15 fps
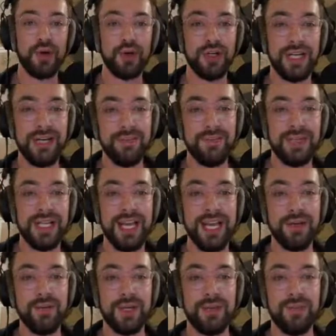heard him
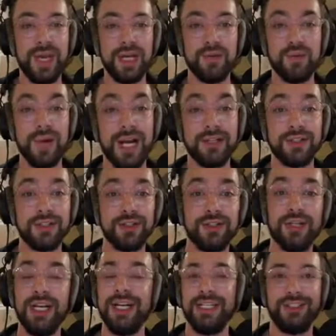play with Ben
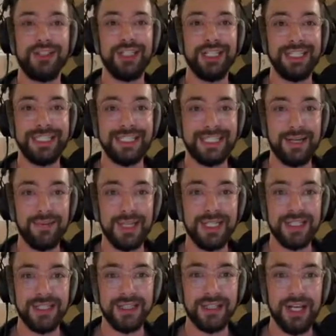Rector, Gene
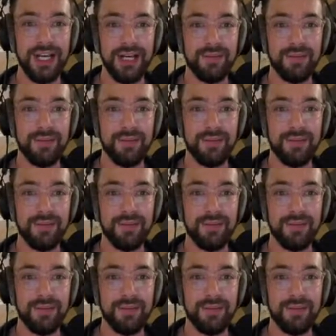Simmons,